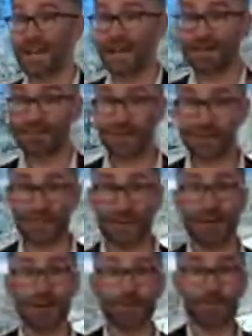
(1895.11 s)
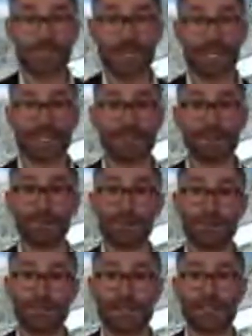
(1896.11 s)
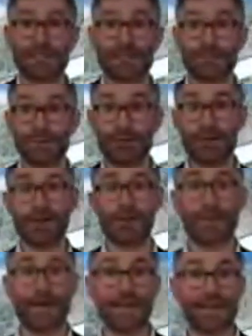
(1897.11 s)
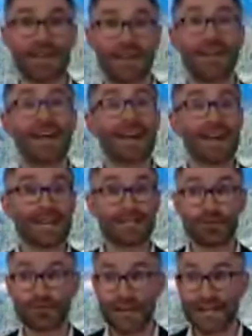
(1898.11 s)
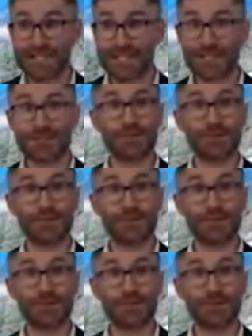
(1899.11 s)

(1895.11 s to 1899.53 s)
anybody whose data is being processed purely automatically has a right